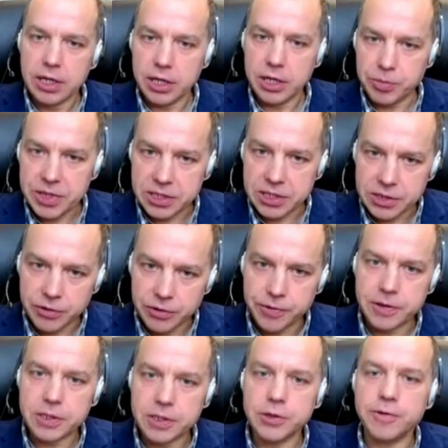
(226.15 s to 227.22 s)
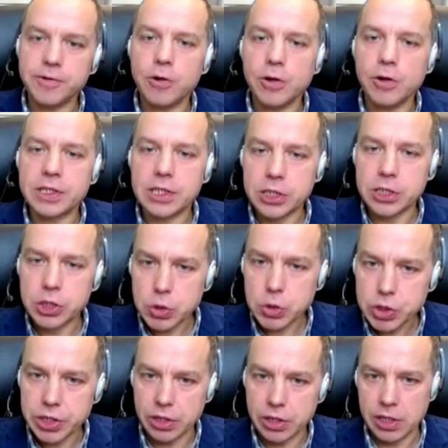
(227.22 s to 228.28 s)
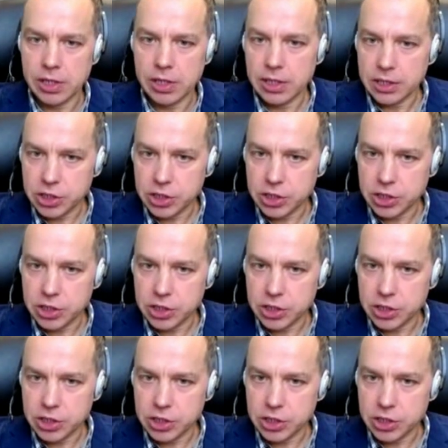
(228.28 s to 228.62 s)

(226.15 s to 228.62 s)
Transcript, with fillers: It means, first of all, it's social